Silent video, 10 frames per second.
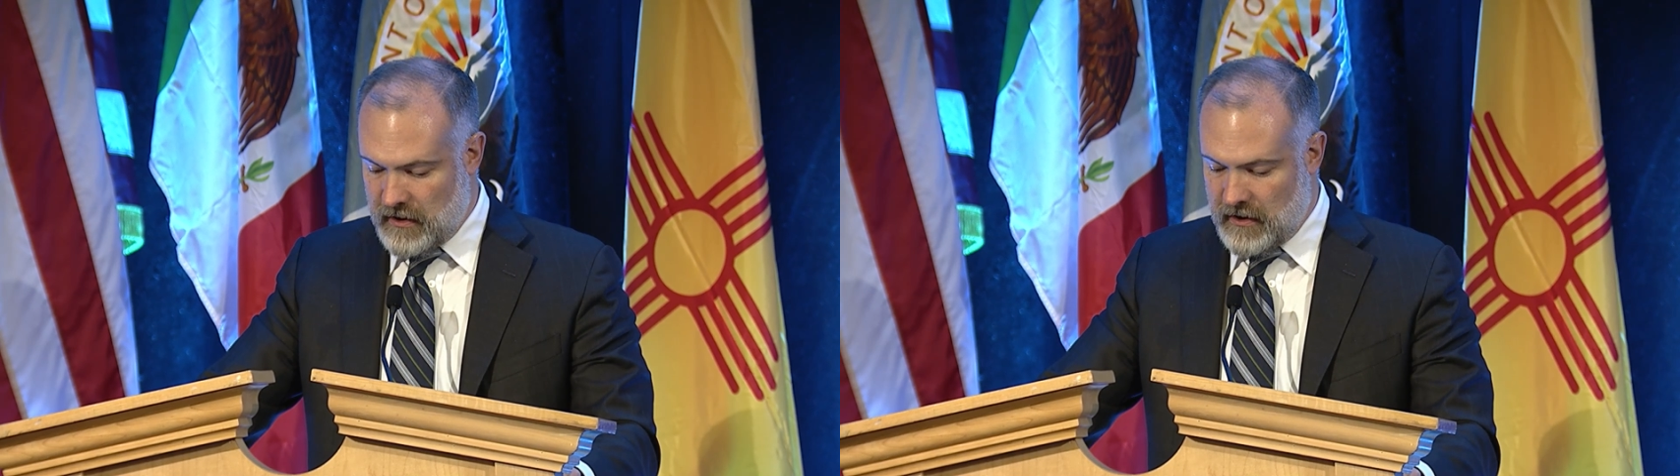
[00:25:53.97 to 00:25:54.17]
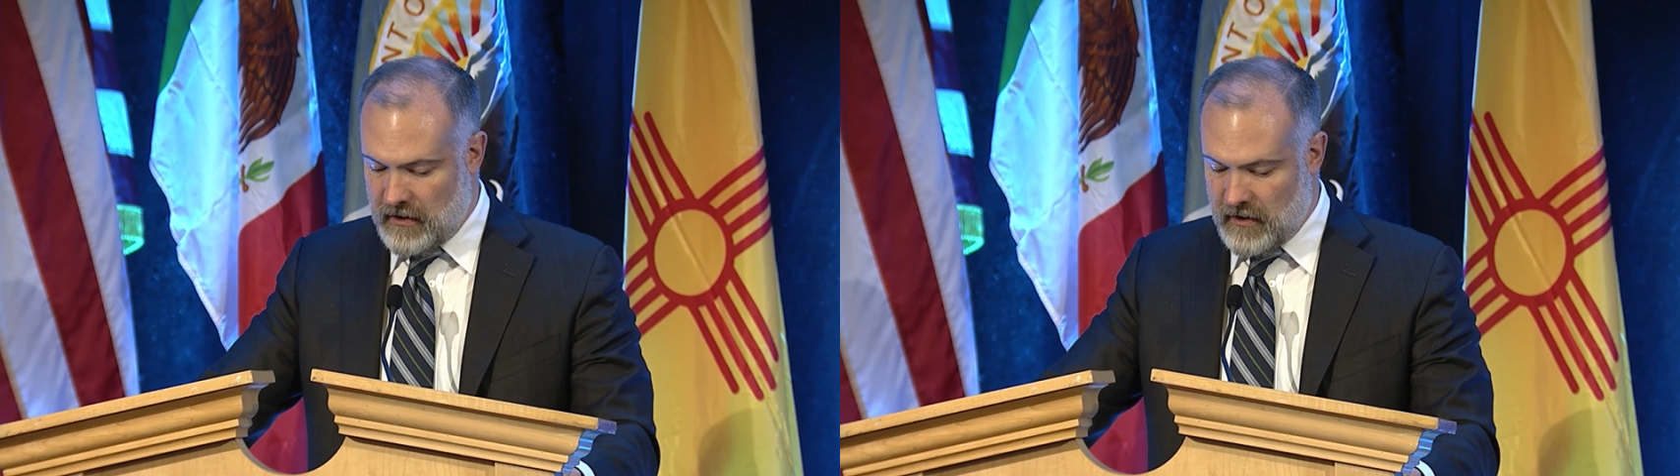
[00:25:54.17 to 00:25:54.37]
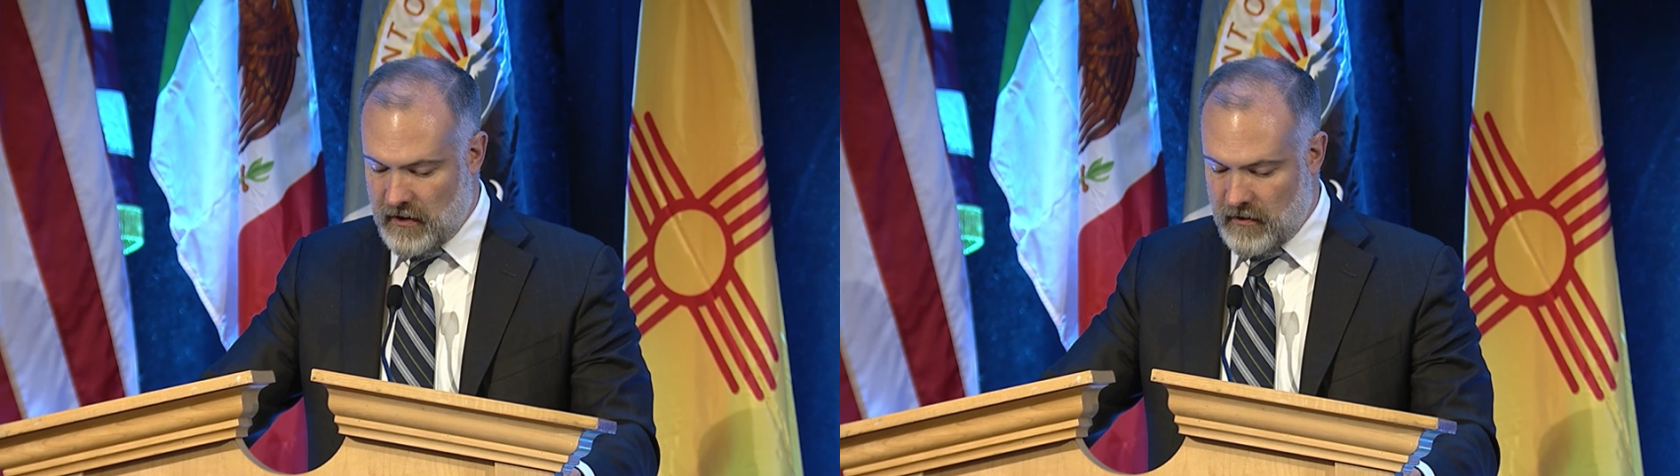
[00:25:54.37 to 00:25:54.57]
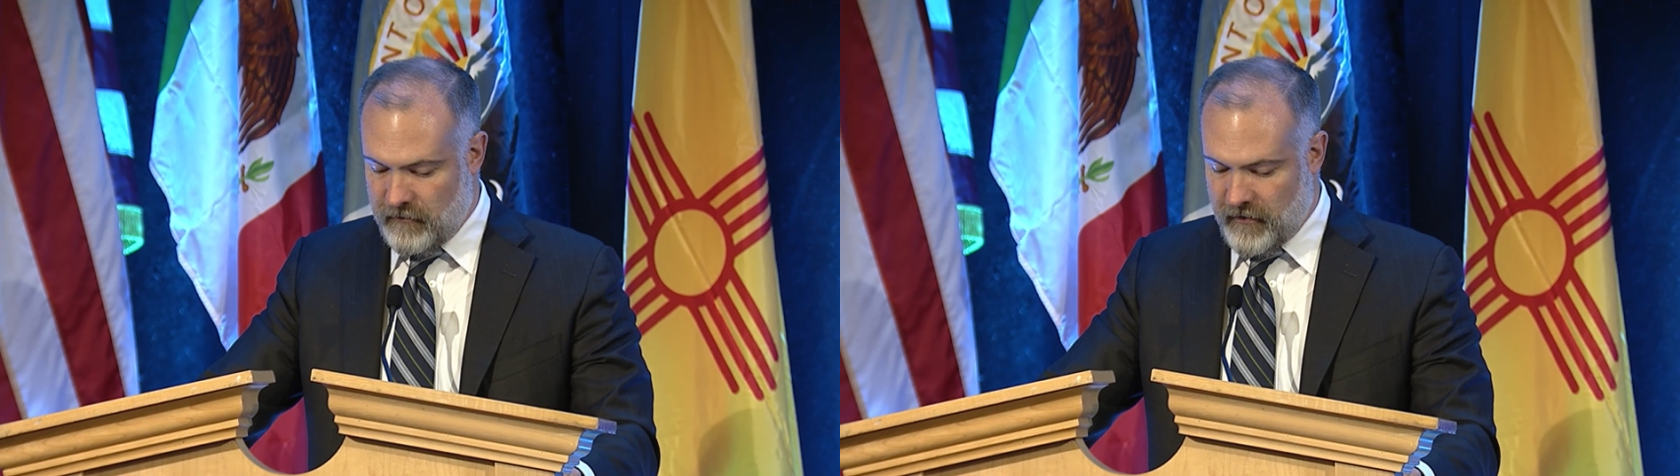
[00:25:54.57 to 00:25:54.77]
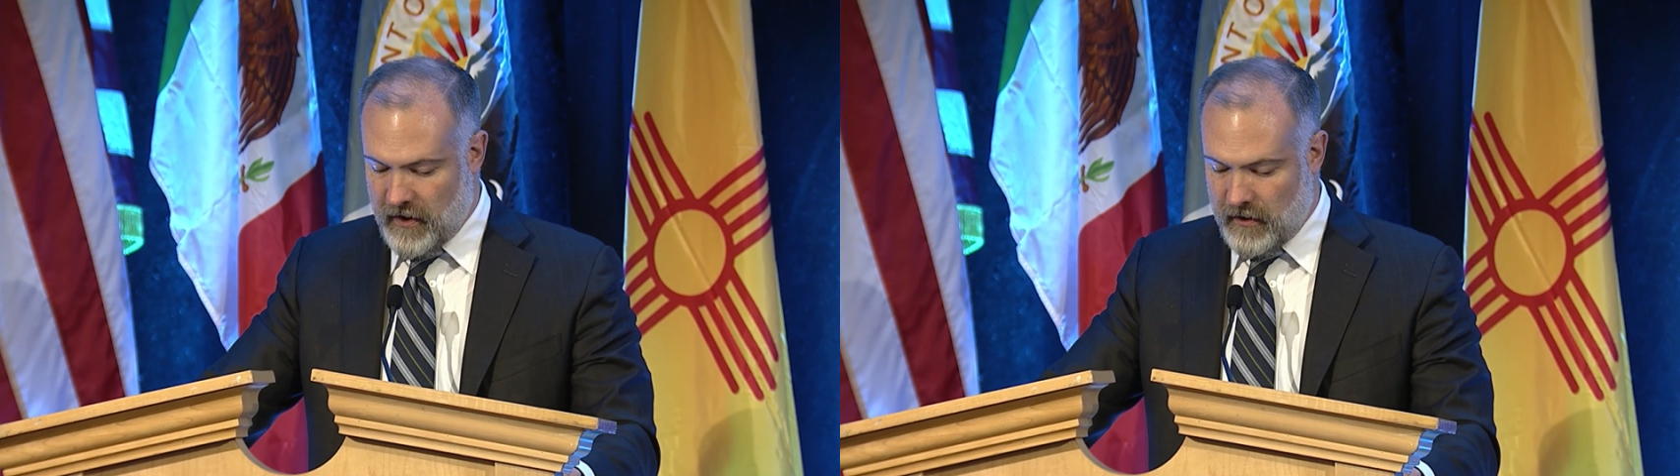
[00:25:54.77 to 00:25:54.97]
and Indian
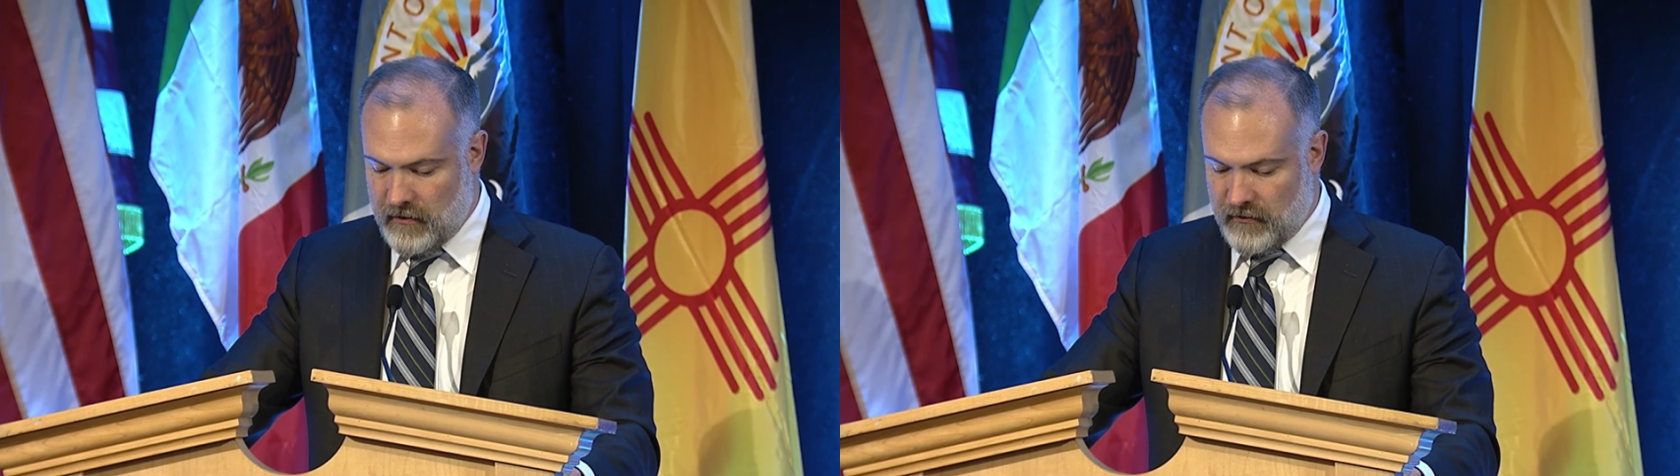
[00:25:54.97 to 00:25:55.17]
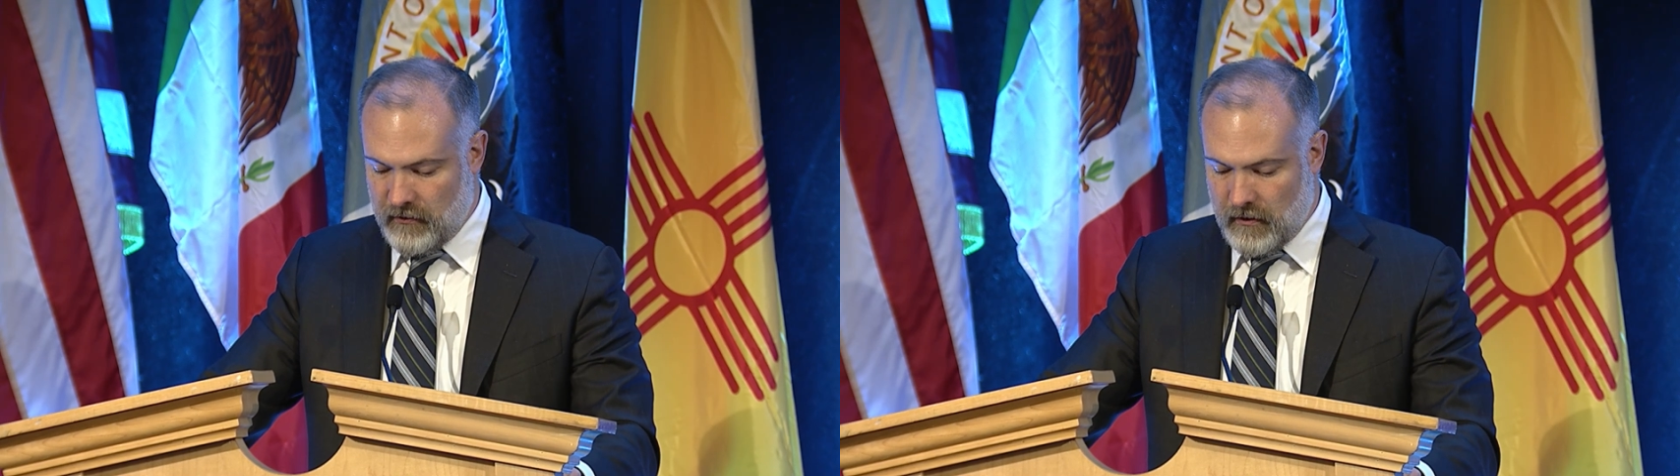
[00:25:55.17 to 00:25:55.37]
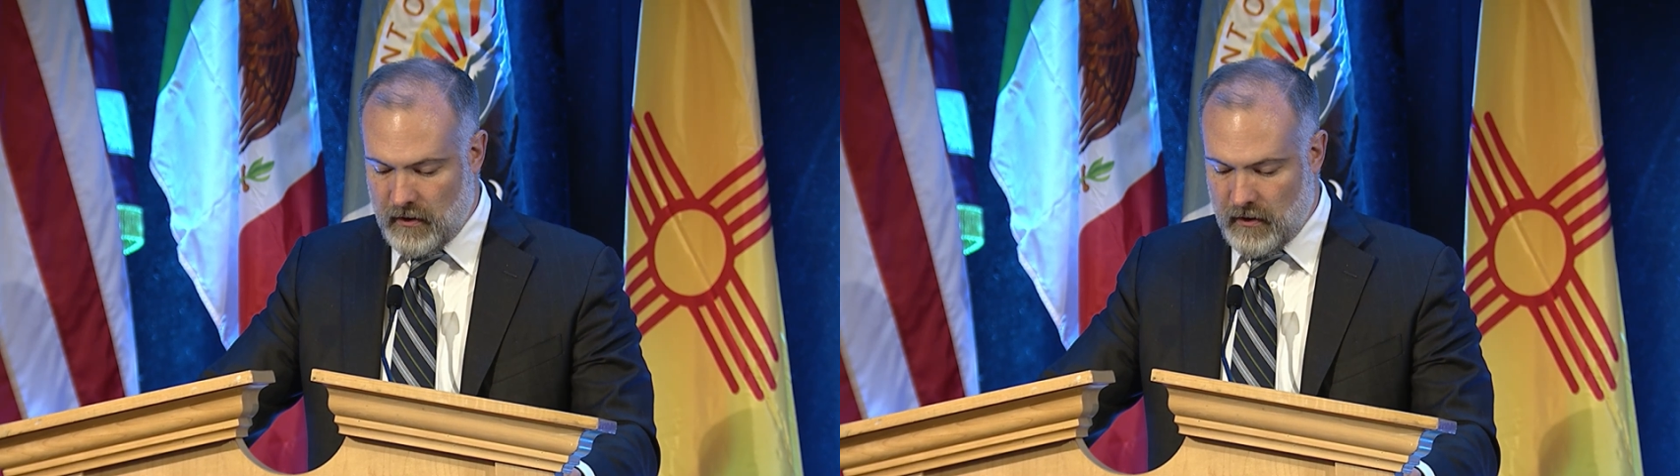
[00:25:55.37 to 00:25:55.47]
Affairs